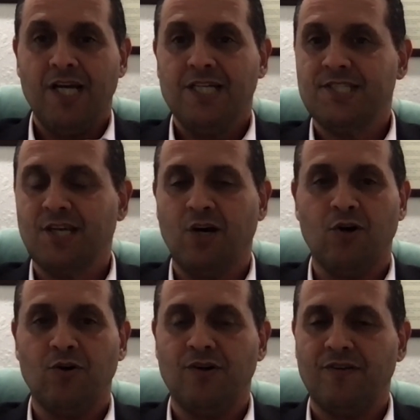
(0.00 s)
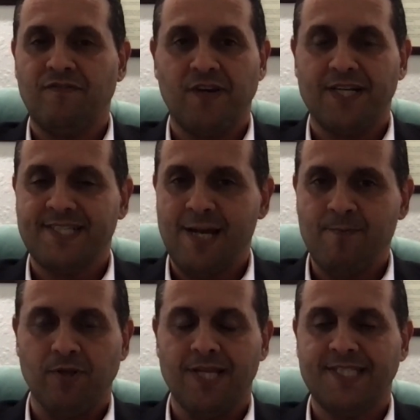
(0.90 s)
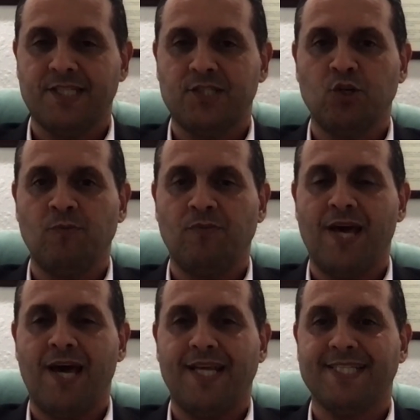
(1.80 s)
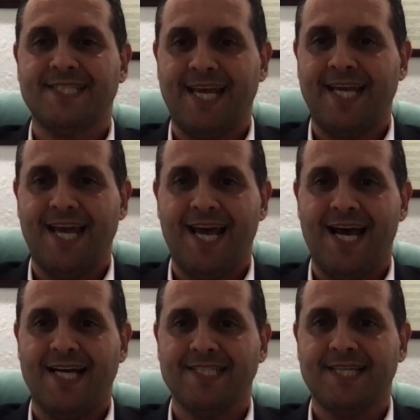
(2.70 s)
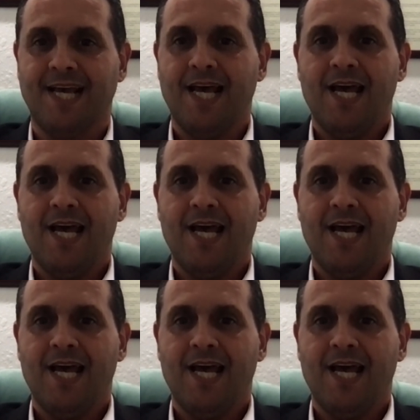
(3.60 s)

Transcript: So, for example, let's assume that a state has